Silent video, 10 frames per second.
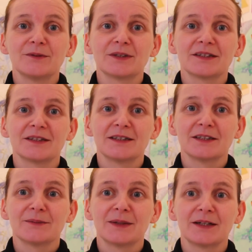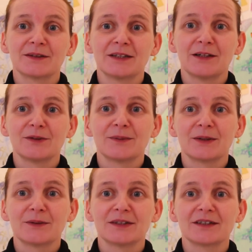want to think about, now you
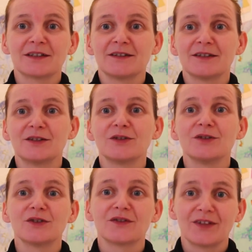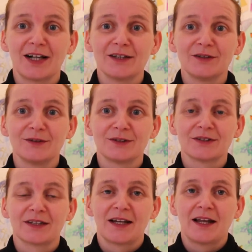might want to consider your
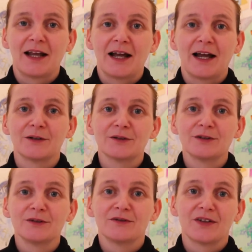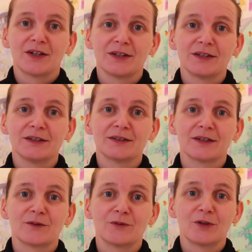values. How can you find
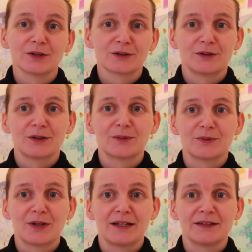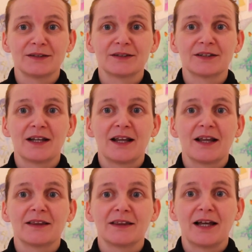a watercolor brand
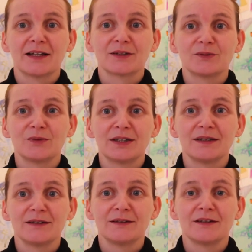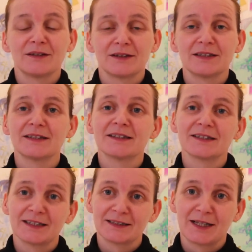that will this is an
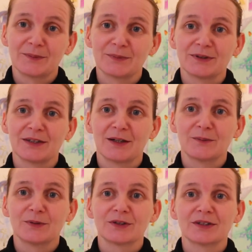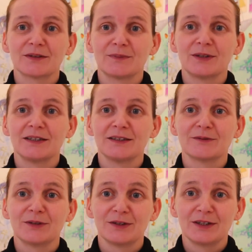example now, but please,
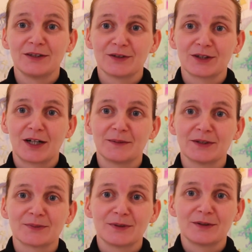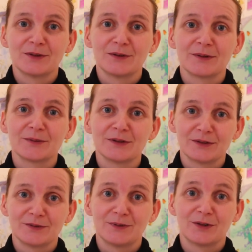when you leave your comments below, I will
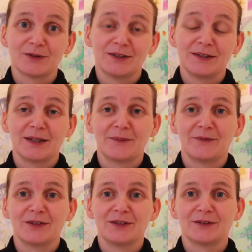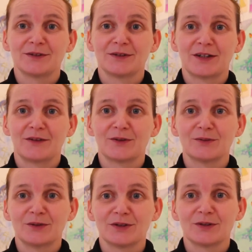do more in-depth videos of the
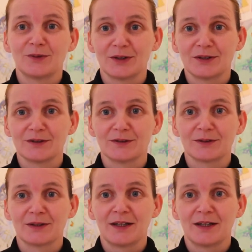ones you want to know.